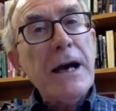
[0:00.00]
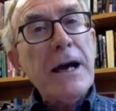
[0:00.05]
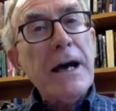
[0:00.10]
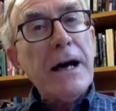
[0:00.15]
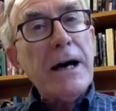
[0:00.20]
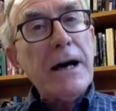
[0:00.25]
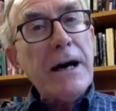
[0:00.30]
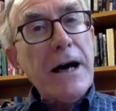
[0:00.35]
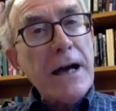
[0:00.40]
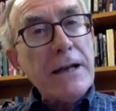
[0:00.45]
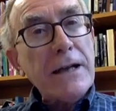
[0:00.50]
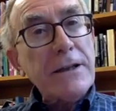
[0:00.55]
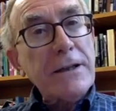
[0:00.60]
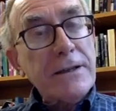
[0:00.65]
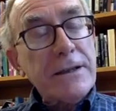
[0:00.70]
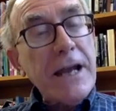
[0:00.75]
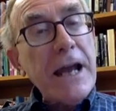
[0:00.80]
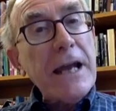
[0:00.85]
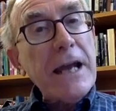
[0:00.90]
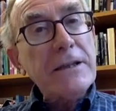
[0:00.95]
uh, on the
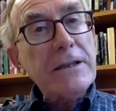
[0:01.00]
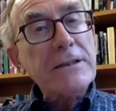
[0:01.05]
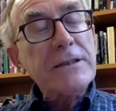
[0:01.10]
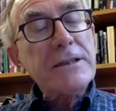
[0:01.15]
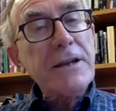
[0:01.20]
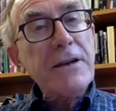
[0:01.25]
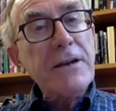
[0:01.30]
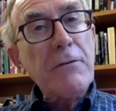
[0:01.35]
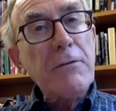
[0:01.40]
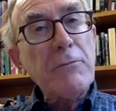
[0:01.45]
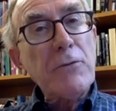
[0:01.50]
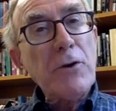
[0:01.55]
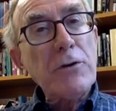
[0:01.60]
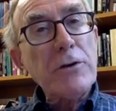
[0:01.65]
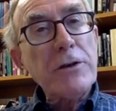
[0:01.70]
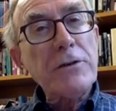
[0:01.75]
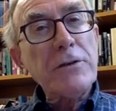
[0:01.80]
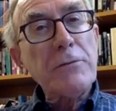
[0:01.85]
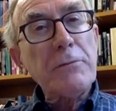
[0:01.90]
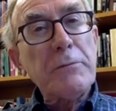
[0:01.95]
day the
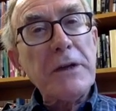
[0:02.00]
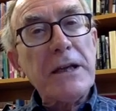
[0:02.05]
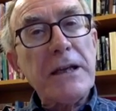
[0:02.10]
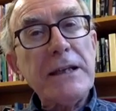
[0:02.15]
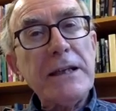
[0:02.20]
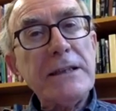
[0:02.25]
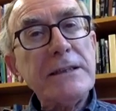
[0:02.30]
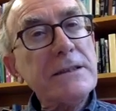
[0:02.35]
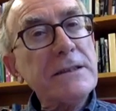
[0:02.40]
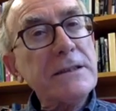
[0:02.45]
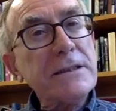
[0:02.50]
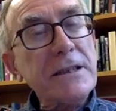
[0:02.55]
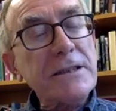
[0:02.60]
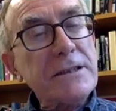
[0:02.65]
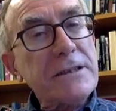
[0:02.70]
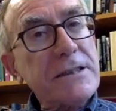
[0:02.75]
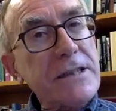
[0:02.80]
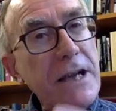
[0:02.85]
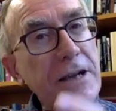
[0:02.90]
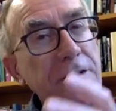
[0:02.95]
ceremonial begins, a
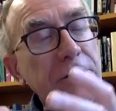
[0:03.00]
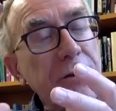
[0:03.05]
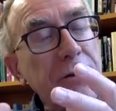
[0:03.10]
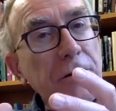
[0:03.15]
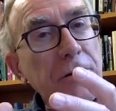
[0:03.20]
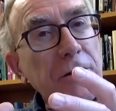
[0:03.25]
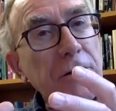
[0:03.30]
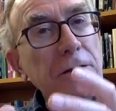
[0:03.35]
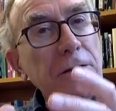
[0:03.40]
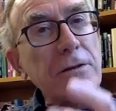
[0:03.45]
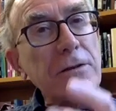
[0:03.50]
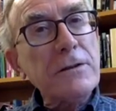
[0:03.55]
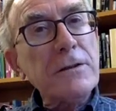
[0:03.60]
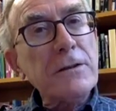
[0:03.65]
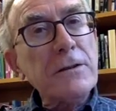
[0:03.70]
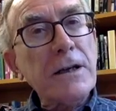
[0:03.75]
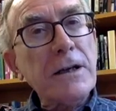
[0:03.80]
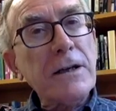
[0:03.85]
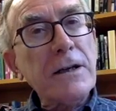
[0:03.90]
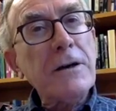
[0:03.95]

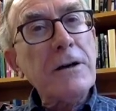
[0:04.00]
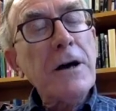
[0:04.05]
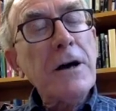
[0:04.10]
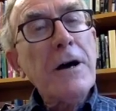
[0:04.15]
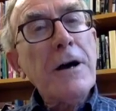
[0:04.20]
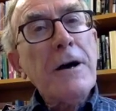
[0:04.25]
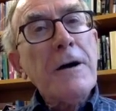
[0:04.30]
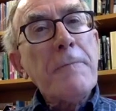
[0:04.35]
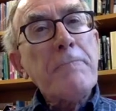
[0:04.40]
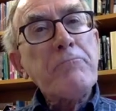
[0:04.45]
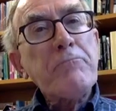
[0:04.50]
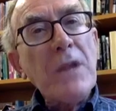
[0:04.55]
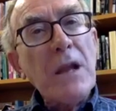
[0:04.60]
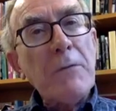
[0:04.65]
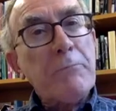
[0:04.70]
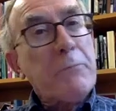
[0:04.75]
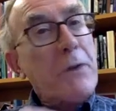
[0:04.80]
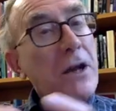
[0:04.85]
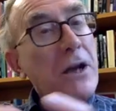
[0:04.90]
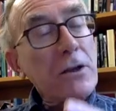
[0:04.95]
central uh,
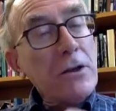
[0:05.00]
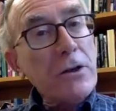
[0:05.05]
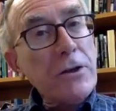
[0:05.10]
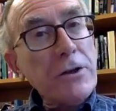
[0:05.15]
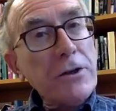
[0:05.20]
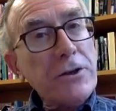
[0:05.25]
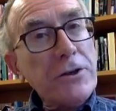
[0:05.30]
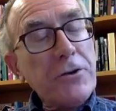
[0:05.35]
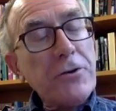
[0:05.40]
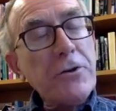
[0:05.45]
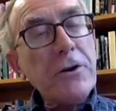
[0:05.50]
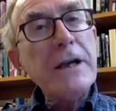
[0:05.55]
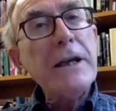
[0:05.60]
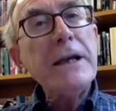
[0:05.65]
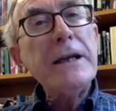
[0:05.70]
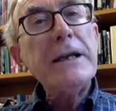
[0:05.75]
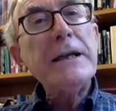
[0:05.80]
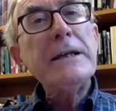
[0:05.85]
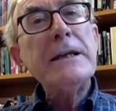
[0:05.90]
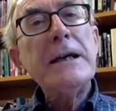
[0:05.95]
pillar
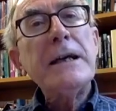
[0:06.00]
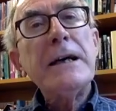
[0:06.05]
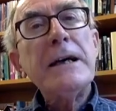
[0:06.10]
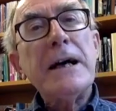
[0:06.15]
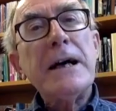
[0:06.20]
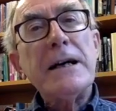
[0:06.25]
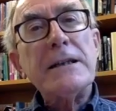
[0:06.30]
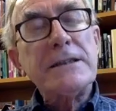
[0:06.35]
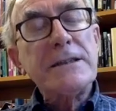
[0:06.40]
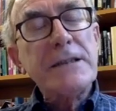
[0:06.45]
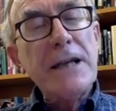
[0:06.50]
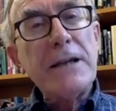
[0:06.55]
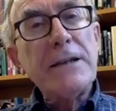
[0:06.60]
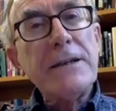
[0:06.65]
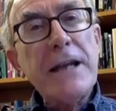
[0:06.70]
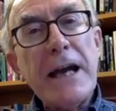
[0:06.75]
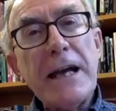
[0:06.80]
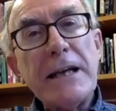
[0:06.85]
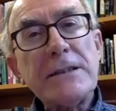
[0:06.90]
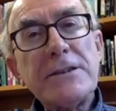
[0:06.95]
tree, a
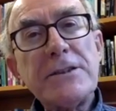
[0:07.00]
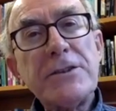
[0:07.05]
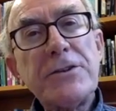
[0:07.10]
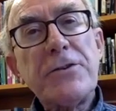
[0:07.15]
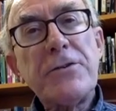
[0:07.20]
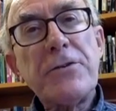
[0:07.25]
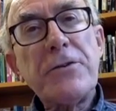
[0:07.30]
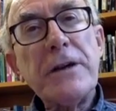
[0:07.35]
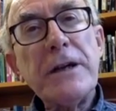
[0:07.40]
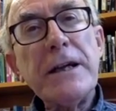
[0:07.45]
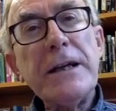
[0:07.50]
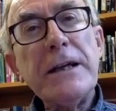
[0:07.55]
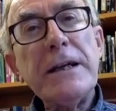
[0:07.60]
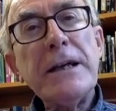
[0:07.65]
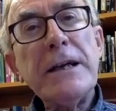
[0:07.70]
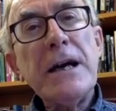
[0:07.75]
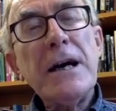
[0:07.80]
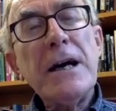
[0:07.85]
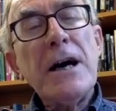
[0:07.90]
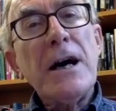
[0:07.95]
sundance
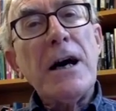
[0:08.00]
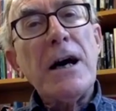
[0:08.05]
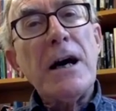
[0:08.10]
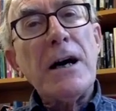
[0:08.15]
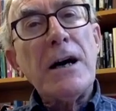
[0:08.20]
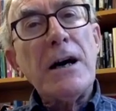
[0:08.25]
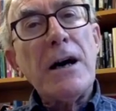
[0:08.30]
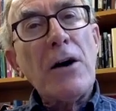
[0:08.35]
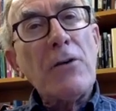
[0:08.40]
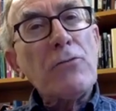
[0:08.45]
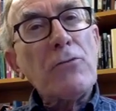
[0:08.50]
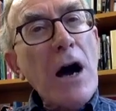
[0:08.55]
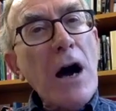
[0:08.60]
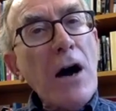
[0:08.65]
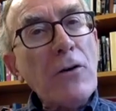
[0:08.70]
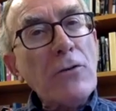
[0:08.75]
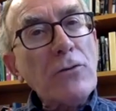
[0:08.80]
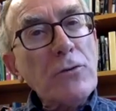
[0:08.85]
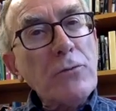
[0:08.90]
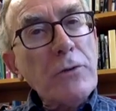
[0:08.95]
tree, uh,
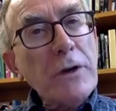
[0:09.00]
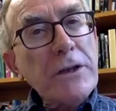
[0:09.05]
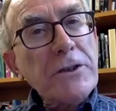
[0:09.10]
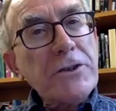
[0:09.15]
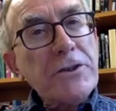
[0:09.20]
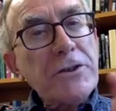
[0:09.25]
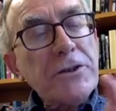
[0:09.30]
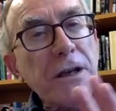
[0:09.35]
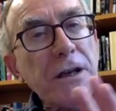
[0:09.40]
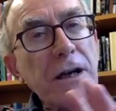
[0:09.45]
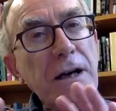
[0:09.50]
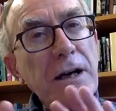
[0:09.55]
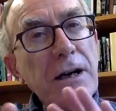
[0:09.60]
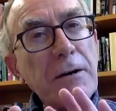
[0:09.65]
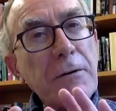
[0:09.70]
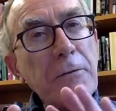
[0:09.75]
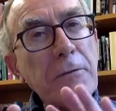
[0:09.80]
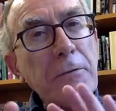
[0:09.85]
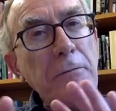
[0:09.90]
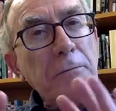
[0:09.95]
around which uh,